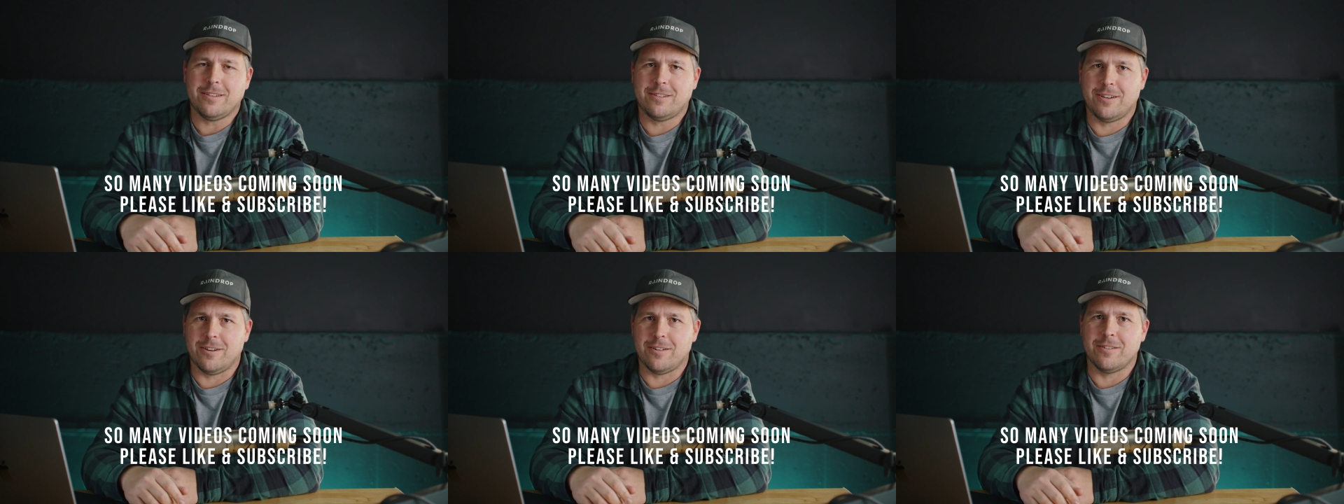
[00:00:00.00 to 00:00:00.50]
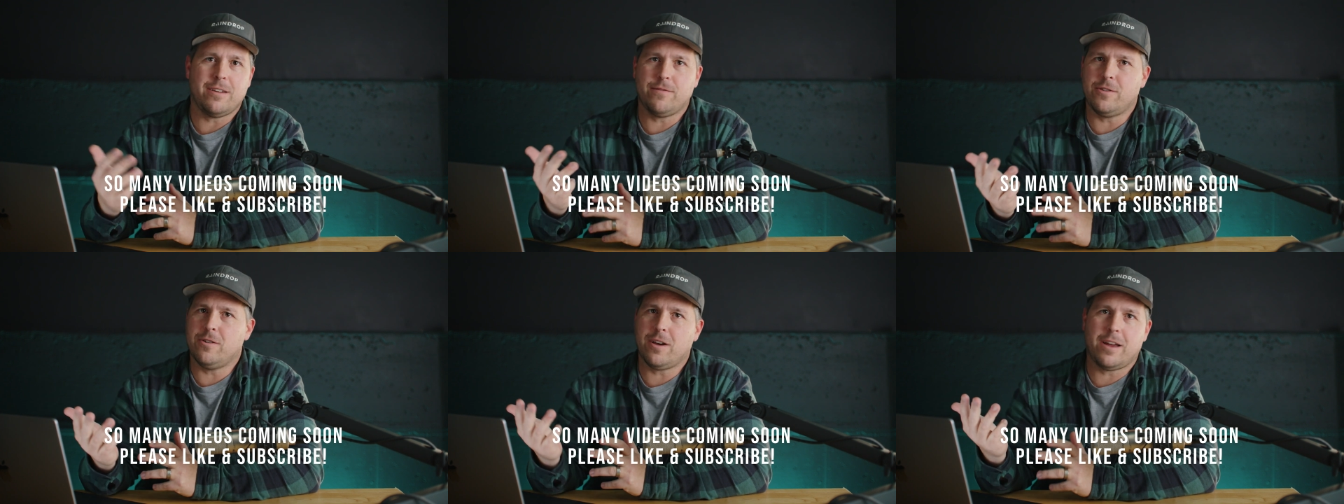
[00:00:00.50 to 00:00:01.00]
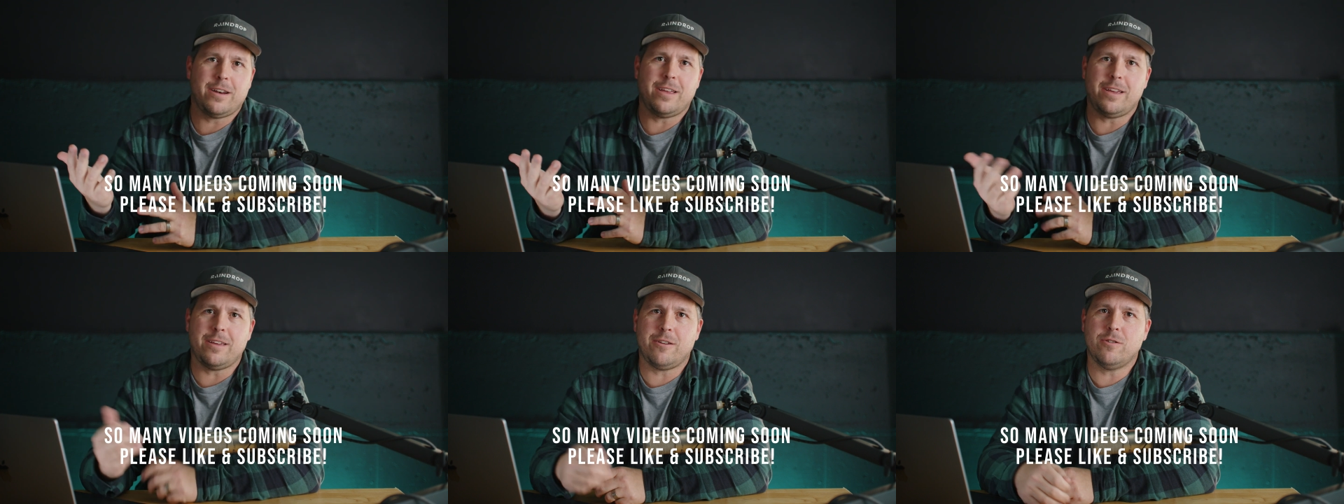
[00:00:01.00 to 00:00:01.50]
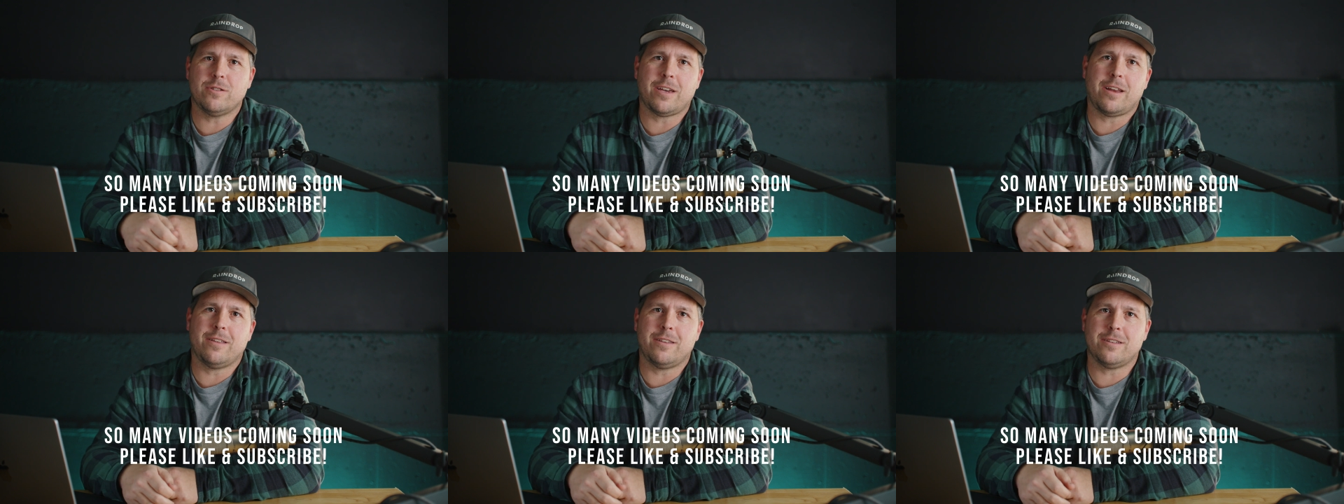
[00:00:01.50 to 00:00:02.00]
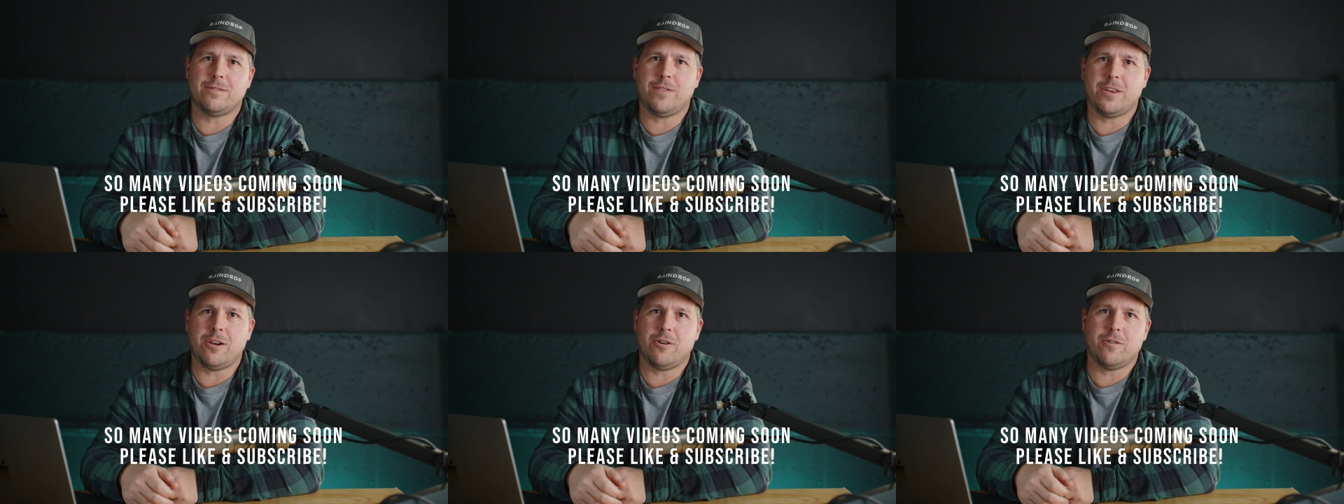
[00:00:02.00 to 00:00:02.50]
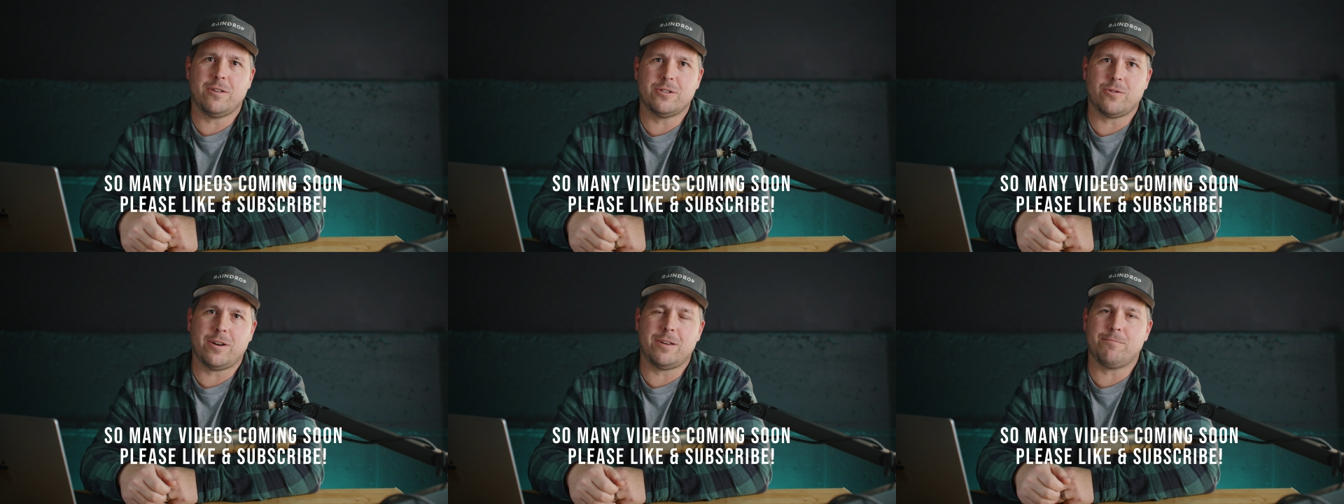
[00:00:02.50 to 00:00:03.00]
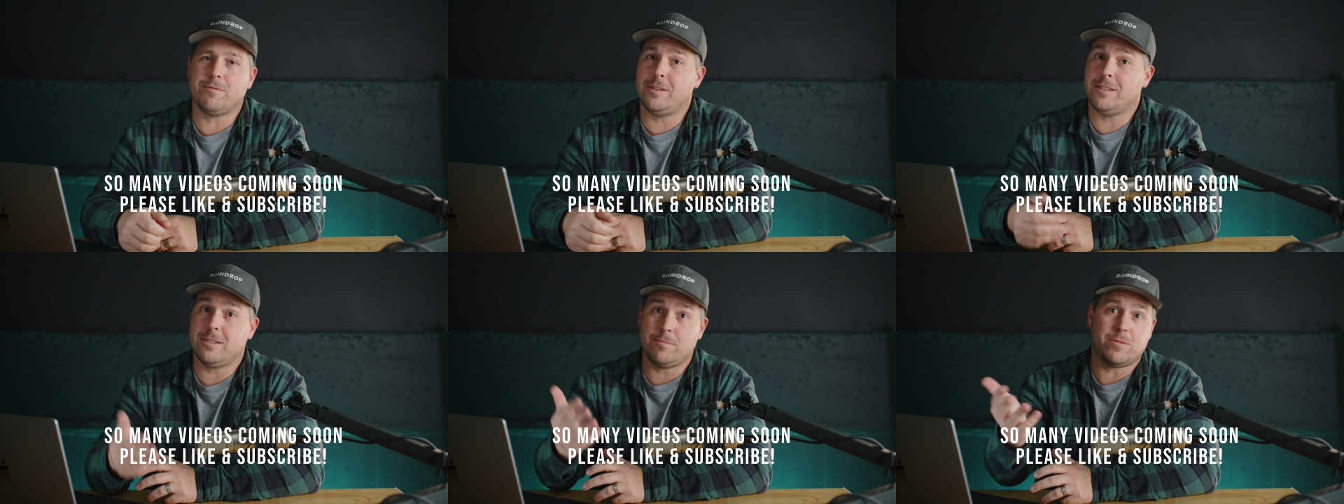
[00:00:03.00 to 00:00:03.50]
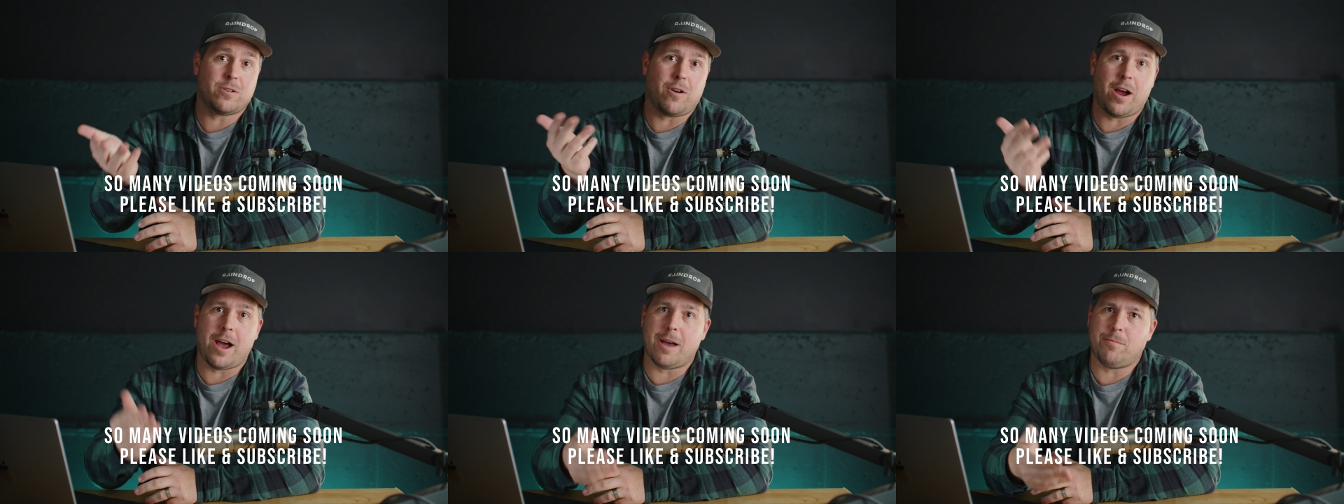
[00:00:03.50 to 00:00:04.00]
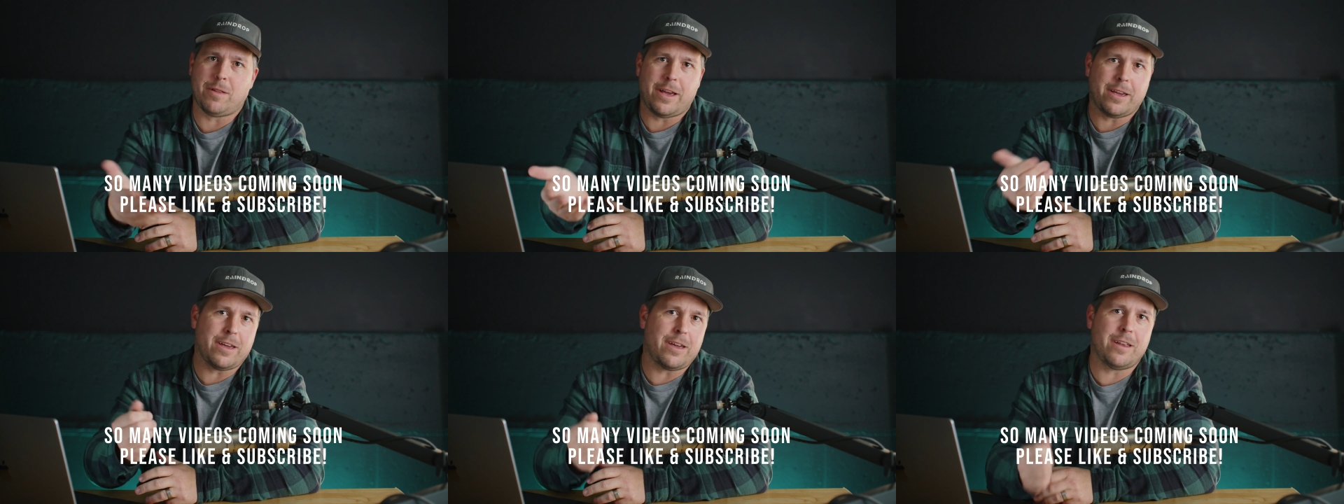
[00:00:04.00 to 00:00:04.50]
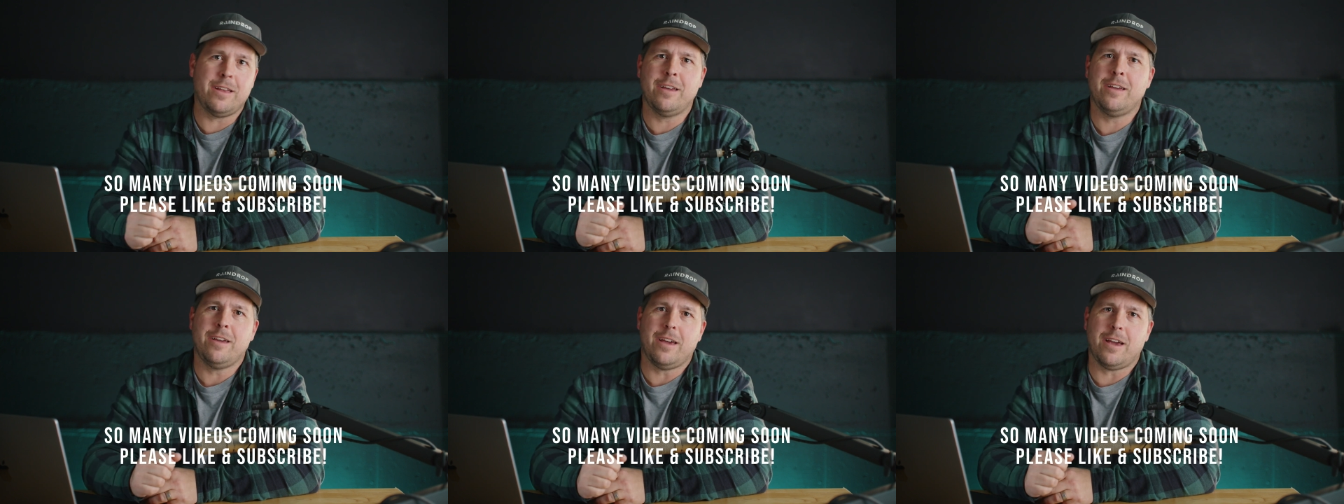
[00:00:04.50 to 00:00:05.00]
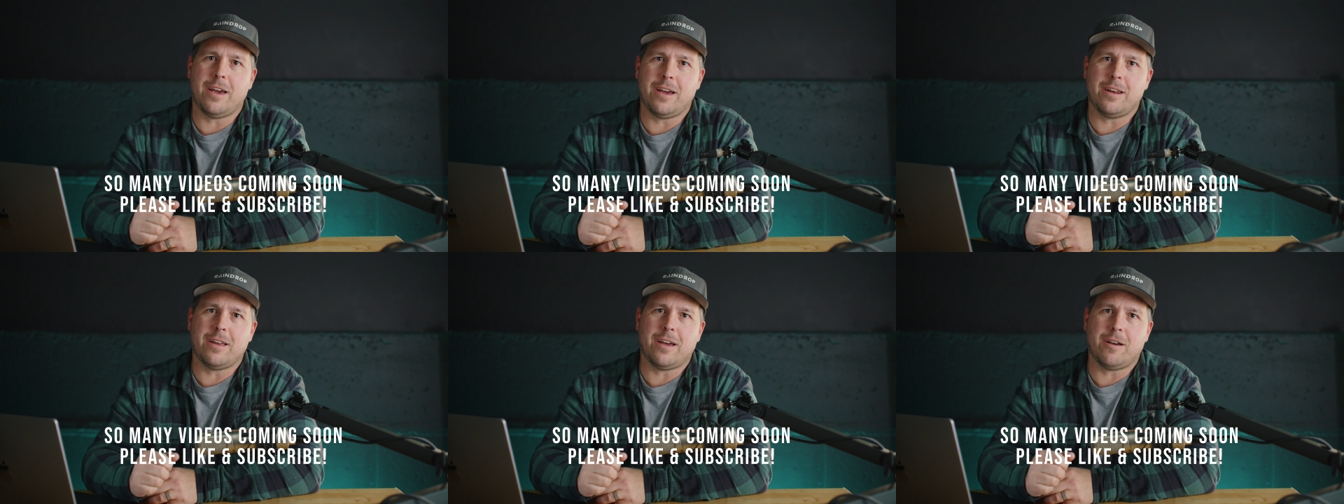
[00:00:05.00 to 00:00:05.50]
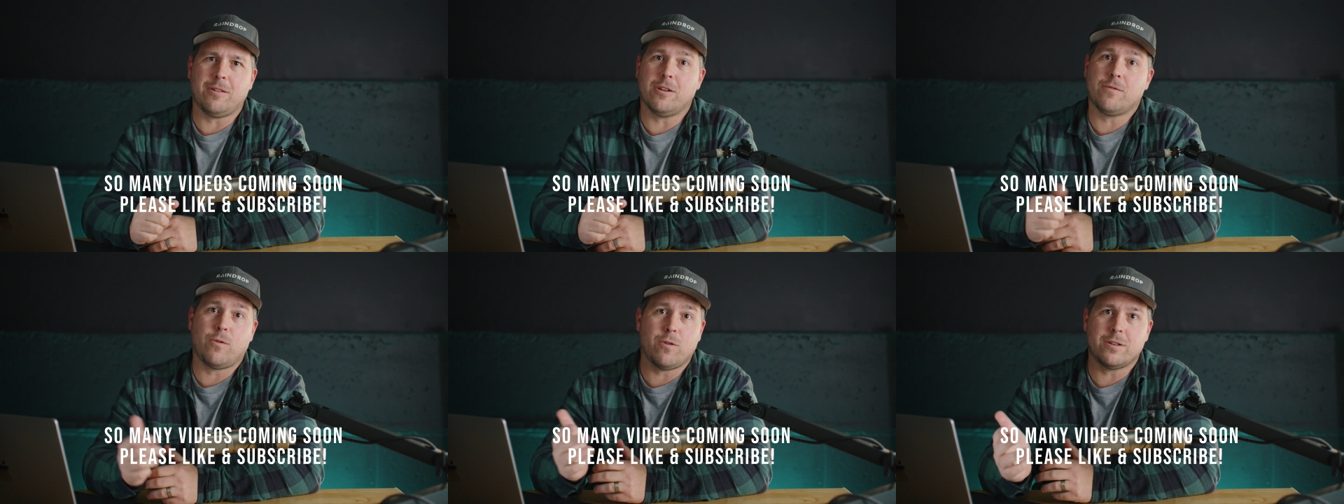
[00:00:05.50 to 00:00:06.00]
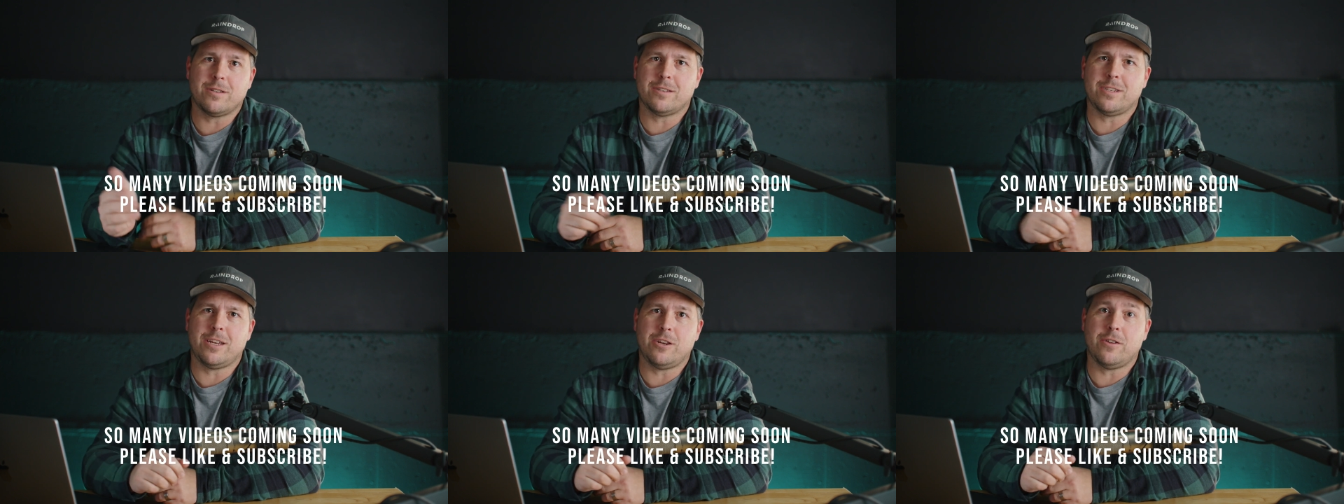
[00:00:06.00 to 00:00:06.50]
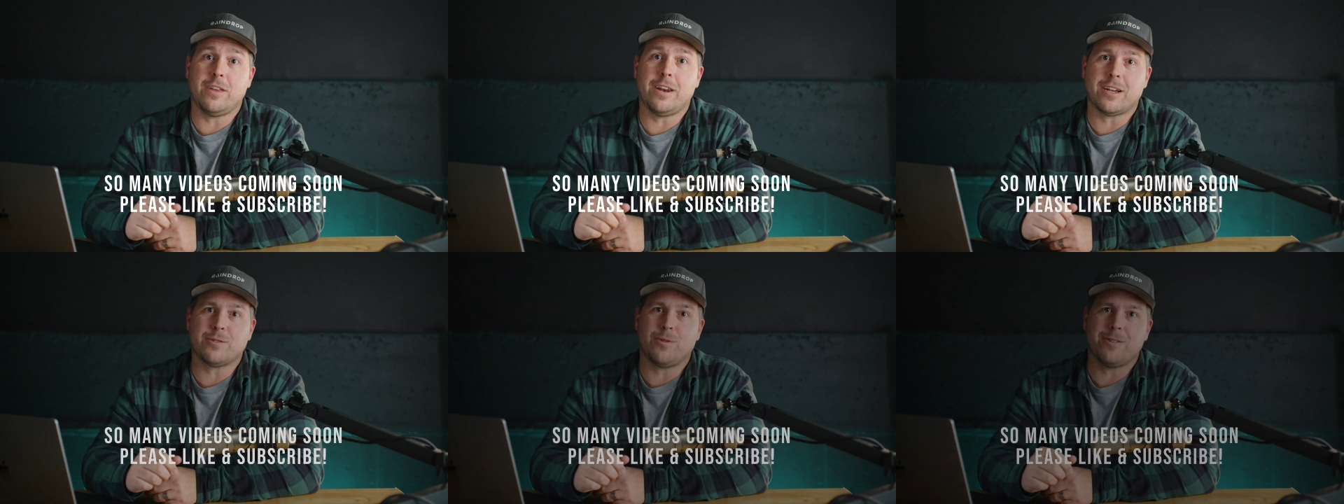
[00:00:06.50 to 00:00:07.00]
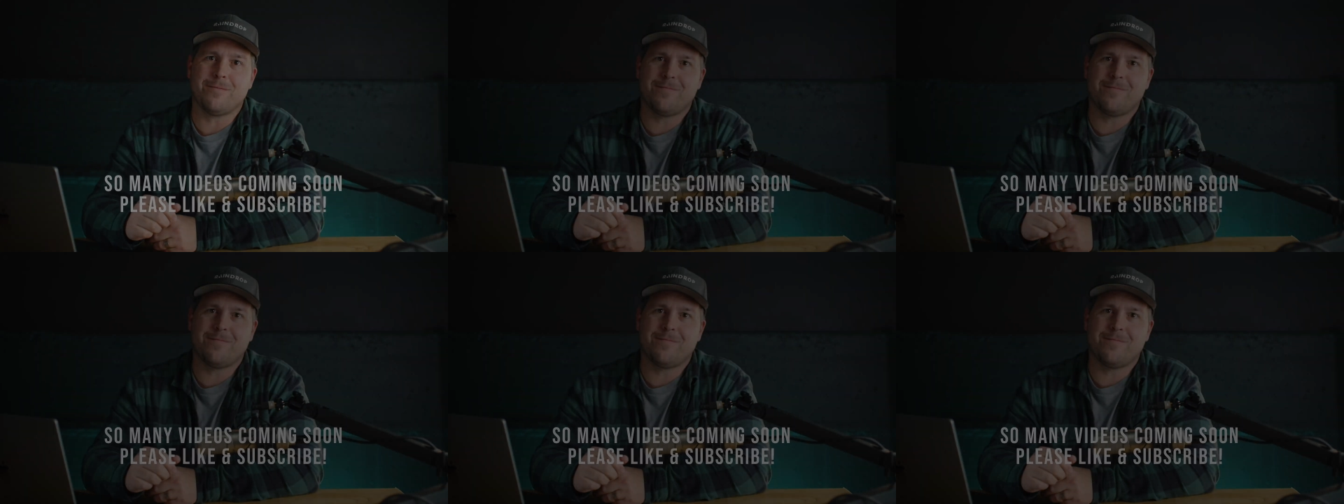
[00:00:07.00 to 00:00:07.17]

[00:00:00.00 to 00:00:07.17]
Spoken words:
So if you got any use out of this video or enjoyed it, please subscribe, like it, and look forward to seeing you in the next one.